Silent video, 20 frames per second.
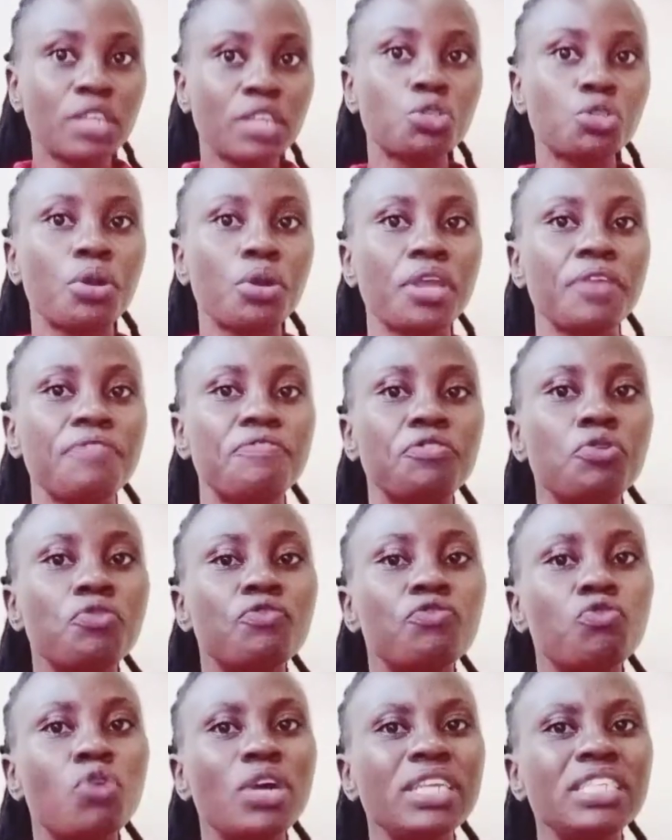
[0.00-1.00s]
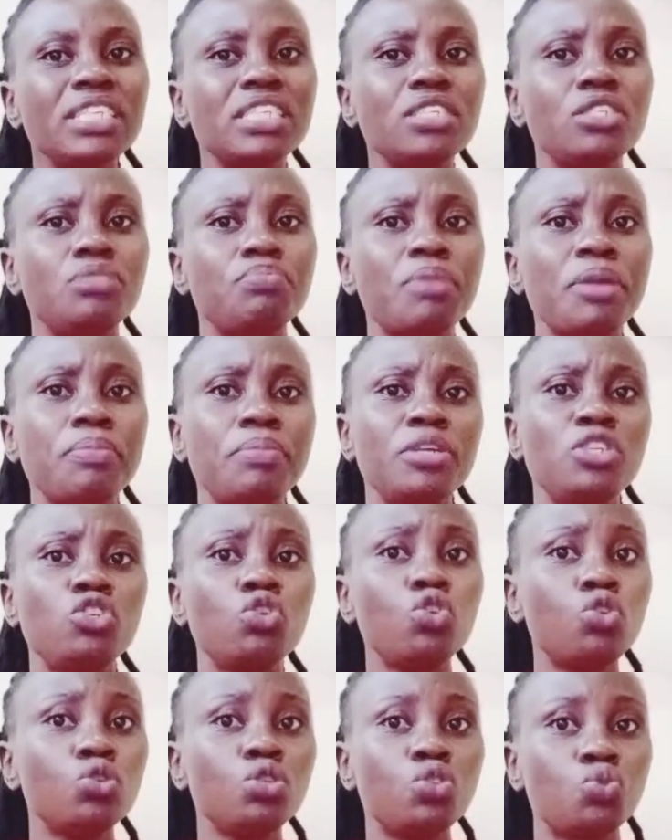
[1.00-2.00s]
So if you wanted maybe
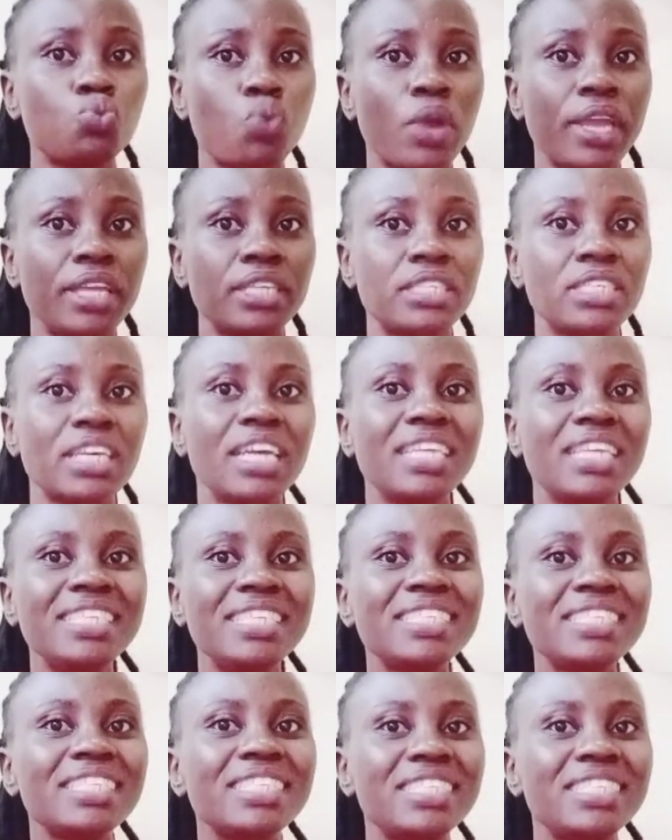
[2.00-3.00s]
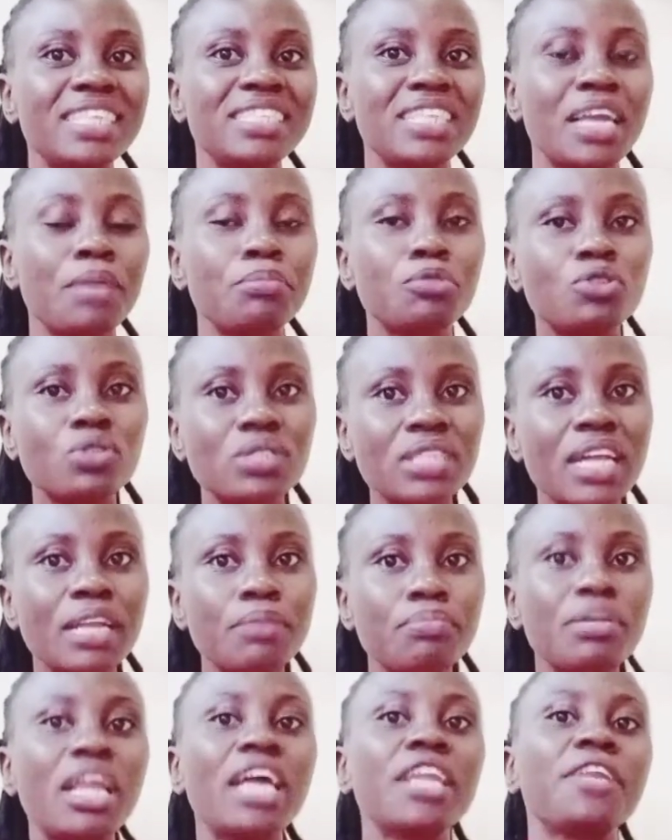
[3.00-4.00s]
to lose weight, this is the time to
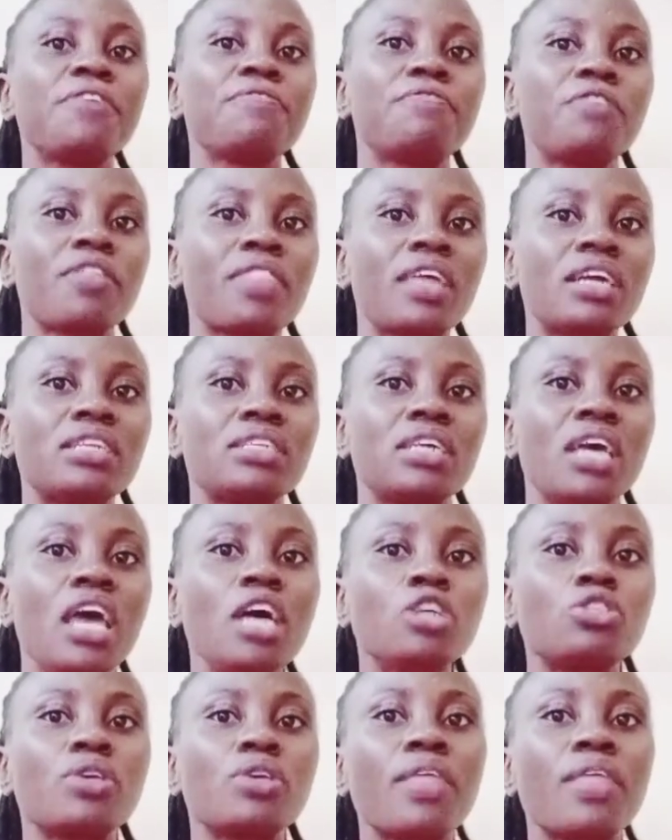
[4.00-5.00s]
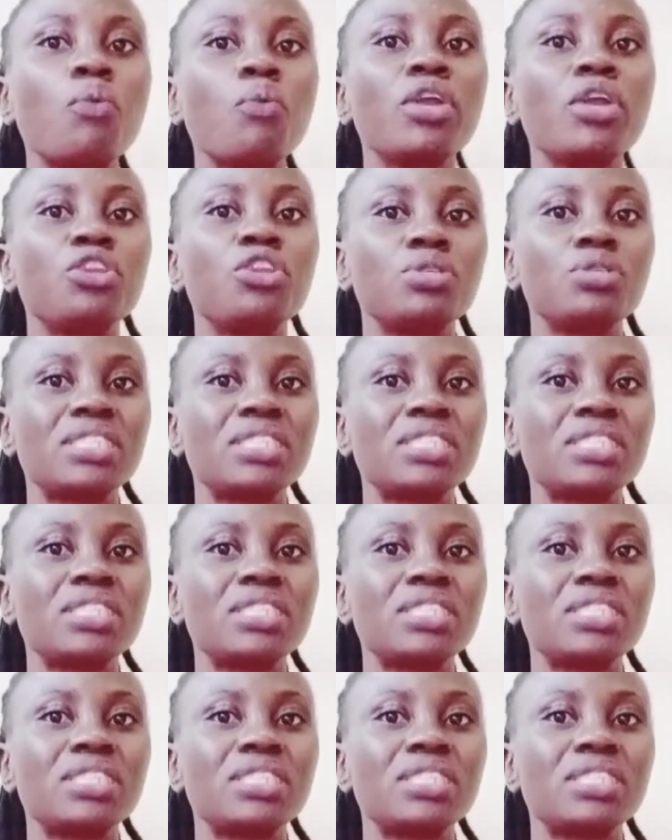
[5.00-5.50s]
start planning for that, so that when